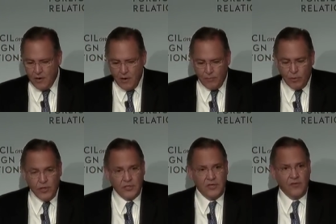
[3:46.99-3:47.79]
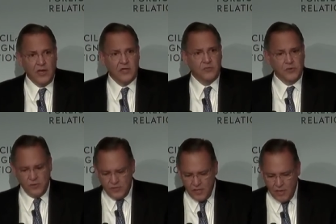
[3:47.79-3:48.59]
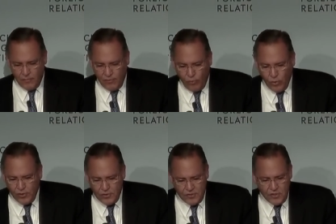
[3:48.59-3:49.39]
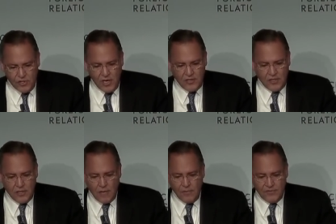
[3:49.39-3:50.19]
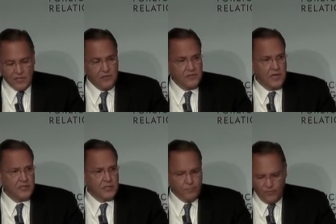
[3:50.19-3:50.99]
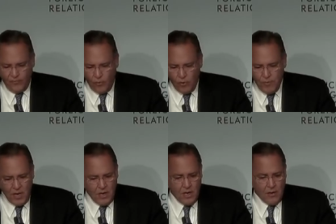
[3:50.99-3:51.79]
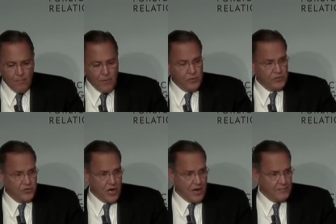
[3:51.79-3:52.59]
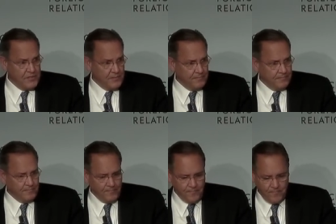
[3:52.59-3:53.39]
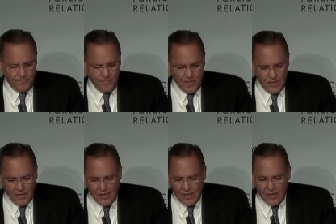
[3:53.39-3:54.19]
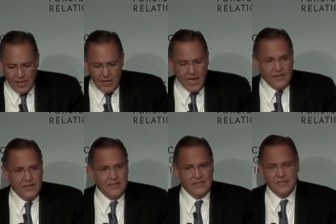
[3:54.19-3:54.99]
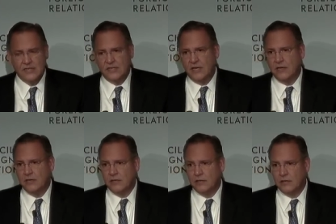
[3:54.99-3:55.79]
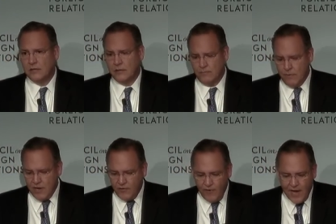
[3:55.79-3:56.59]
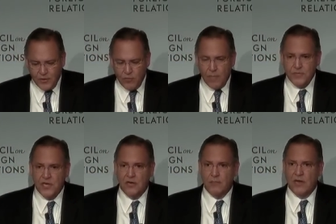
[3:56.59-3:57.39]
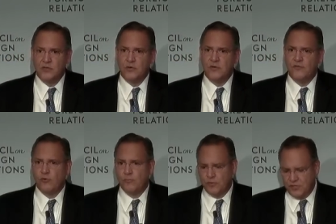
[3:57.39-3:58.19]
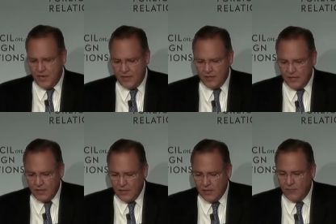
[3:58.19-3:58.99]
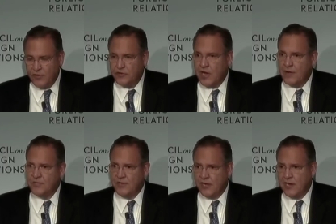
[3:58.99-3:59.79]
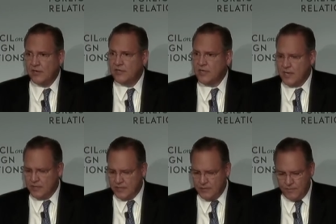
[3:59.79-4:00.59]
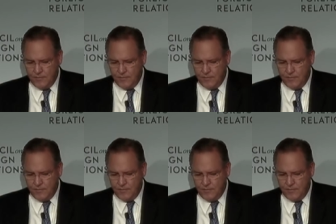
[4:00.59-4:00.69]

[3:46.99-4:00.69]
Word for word: Productivity has reduced the number of workers and changed the type of skill sets to perform most jobs. In nineteen sixty, manufacturing represented about twenty-four percent of the jobs in the United States.